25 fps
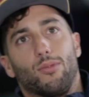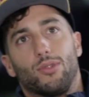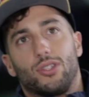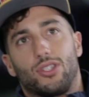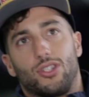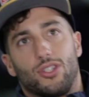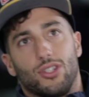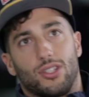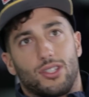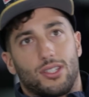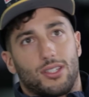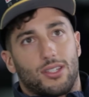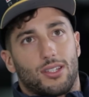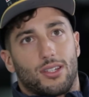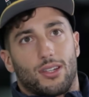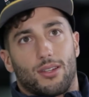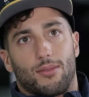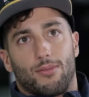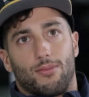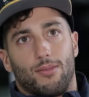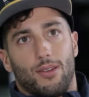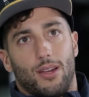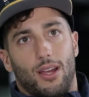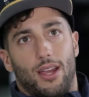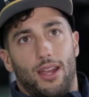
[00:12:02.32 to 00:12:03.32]
it
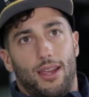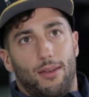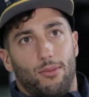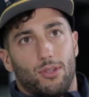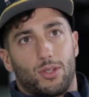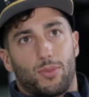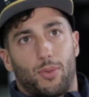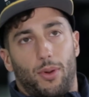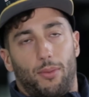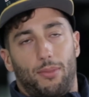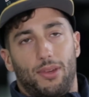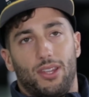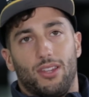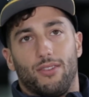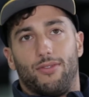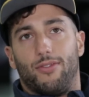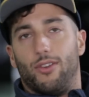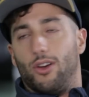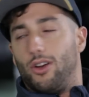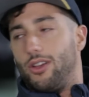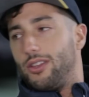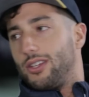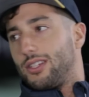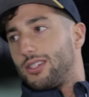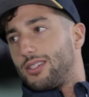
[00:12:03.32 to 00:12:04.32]
was probably the
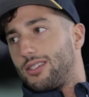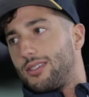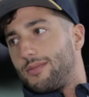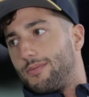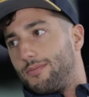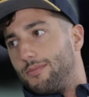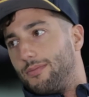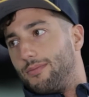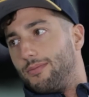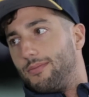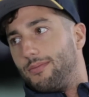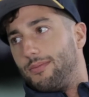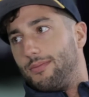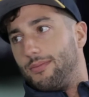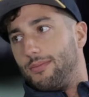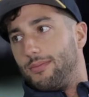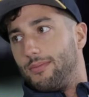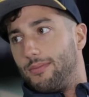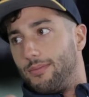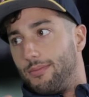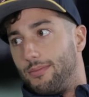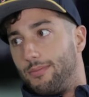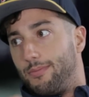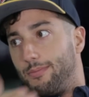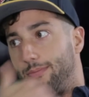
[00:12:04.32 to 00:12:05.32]
furthest
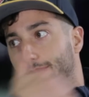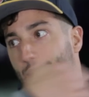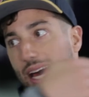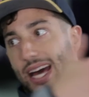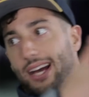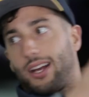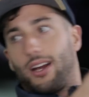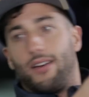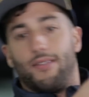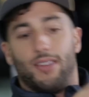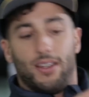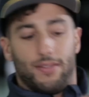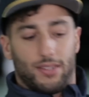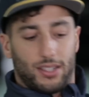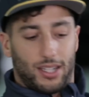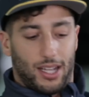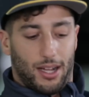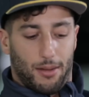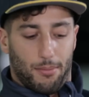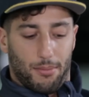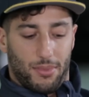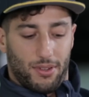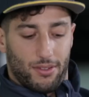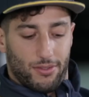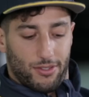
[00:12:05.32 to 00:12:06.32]
back I've ever
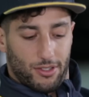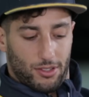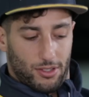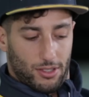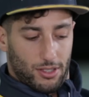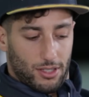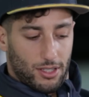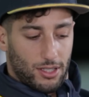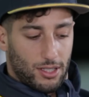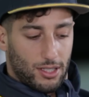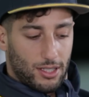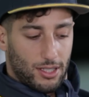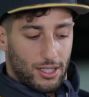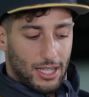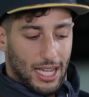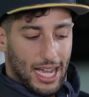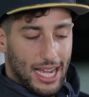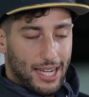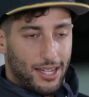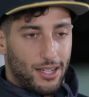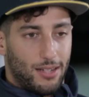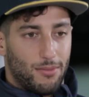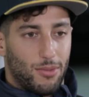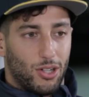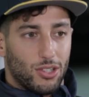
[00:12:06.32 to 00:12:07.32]
come before.
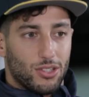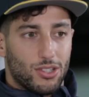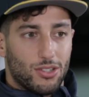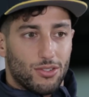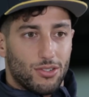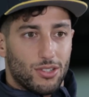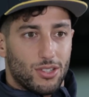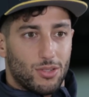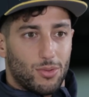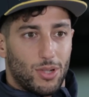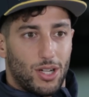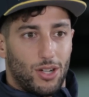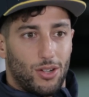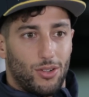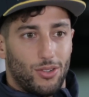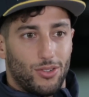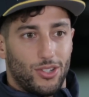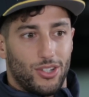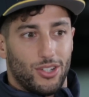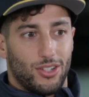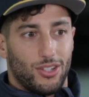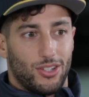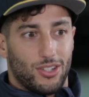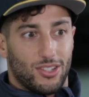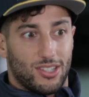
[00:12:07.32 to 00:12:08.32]
And in Monza as well,
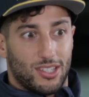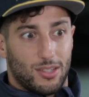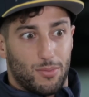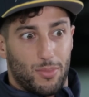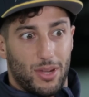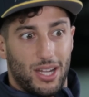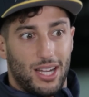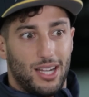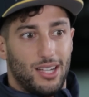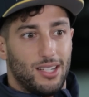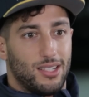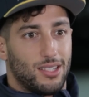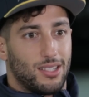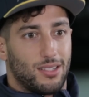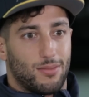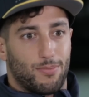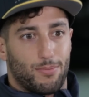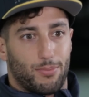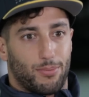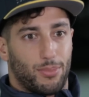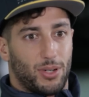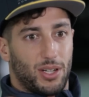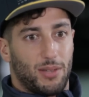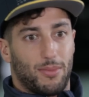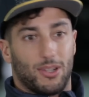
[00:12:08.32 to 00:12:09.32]
your speed is
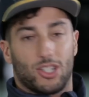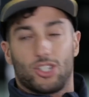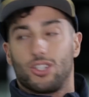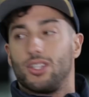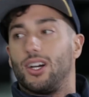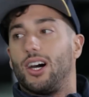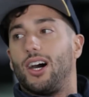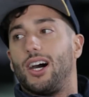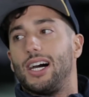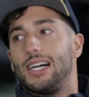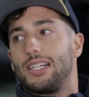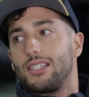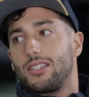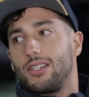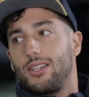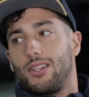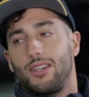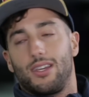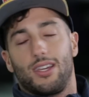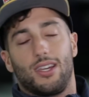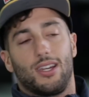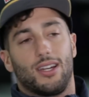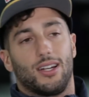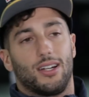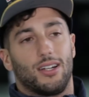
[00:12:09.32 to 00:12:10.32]
pretty much the highest of
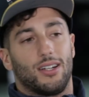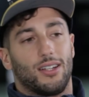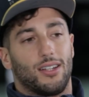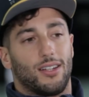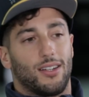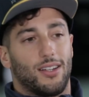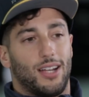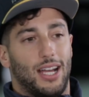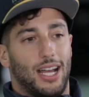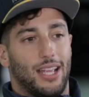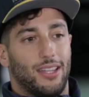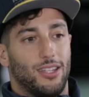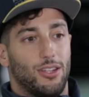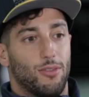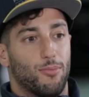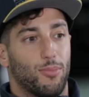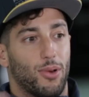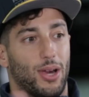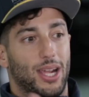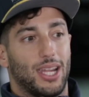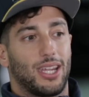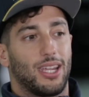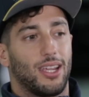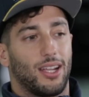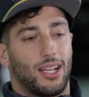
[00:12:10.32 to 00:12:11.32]
the year, and you're
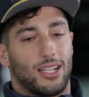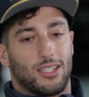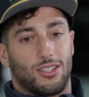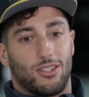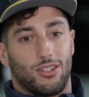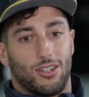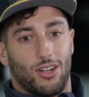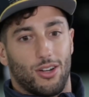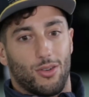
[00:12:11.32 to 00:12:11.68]
braking, as you